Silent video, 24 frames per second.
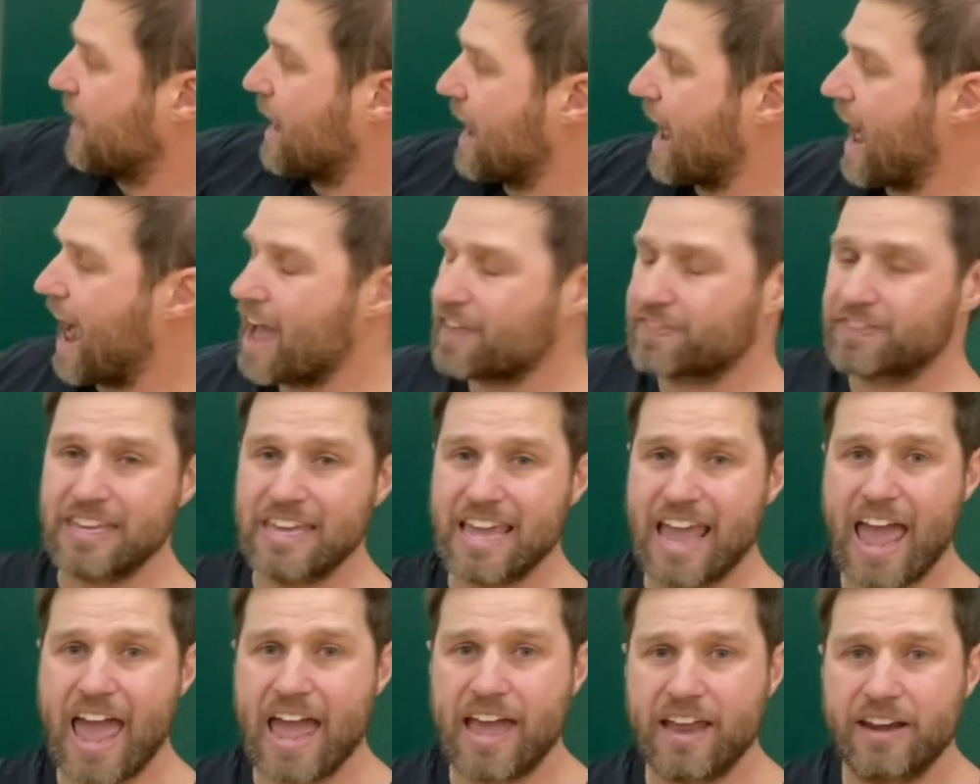at
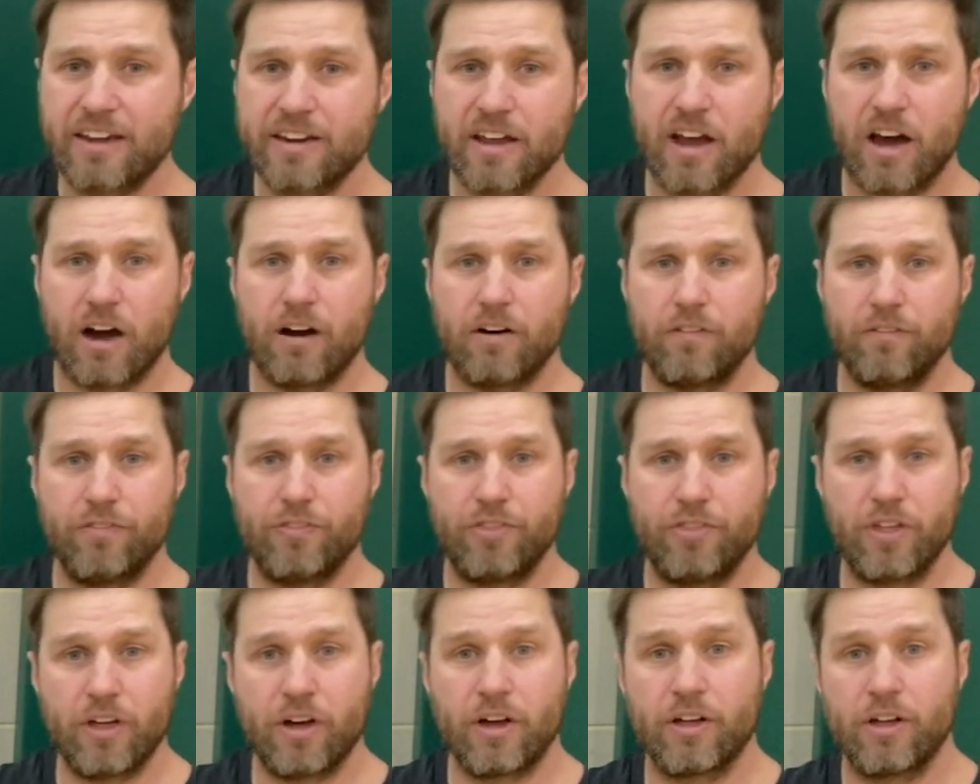the end
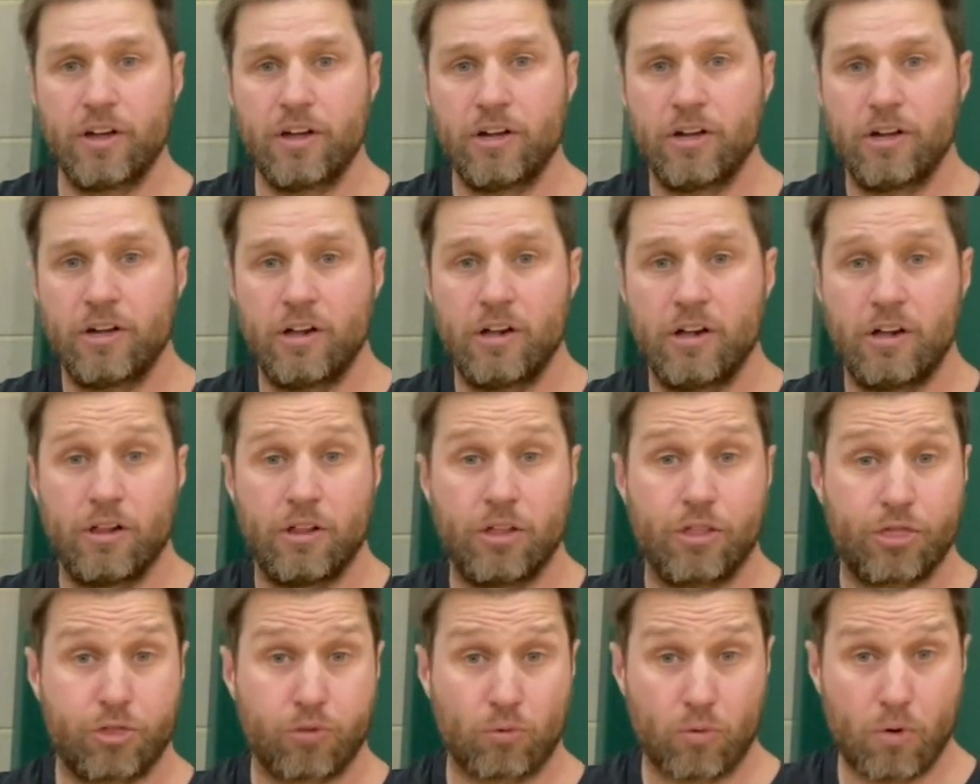of the
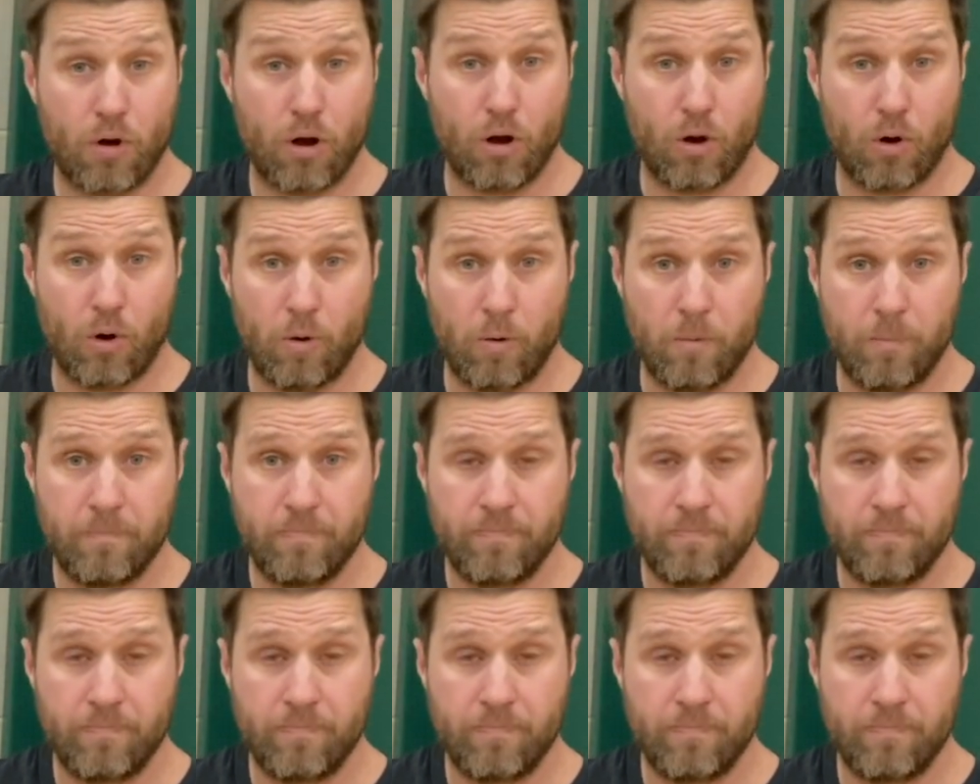throw.